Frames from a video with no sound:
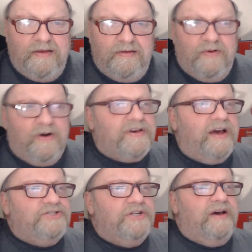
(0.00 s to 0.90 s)
Right,
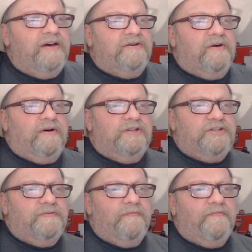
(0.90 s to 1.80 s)
catch you later,
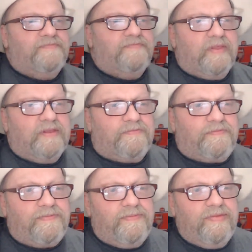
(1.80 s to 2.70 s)
guys.
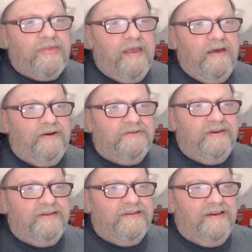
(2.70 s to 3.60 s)
I
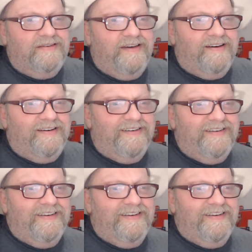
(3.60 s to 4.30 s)
think the